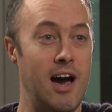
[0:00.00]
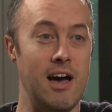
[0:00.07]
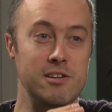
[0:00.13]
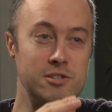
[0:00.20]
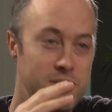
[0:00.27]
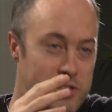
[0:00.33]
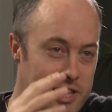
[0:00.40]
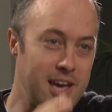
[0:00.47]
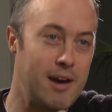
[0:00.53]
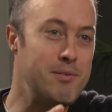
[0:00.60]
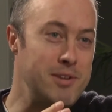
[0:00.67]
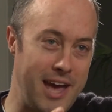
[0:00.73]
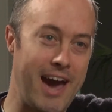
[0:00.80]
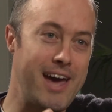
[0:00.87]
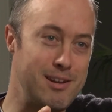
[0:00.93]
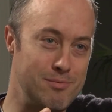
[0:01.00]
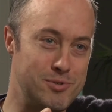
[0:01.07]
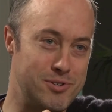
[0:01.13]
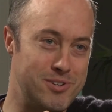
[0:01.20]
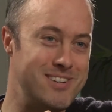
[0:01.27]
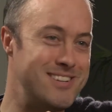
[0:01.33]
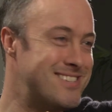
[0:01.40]
Just think how many atoms
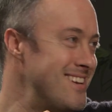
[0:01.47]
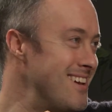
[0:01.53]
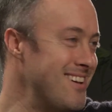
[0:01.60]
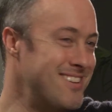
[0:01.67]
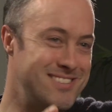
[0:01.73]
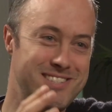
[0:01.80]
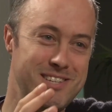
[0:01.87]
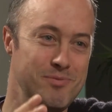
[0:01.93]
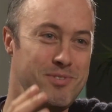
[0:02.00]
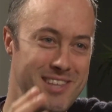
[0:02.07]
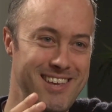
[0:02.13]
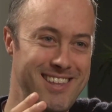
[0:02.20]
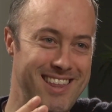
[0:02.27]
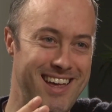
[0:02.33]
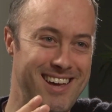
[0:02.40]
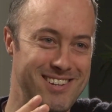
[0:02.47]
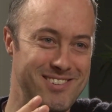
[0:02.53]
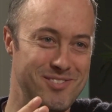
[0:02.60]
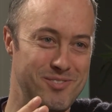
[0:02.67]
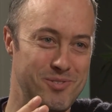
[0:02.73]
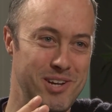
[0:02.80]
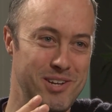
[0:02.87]
are in a cell and simulating that
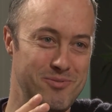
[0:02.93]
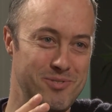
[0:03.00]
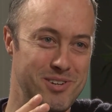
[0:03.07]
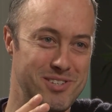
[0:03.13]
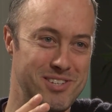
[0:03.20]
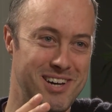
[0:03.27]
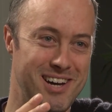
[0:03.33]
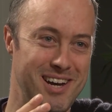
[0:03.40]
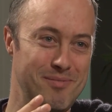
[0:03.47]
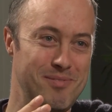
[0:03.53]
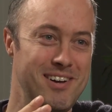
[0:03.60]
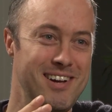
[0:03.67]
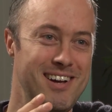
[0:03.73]
in, in real time,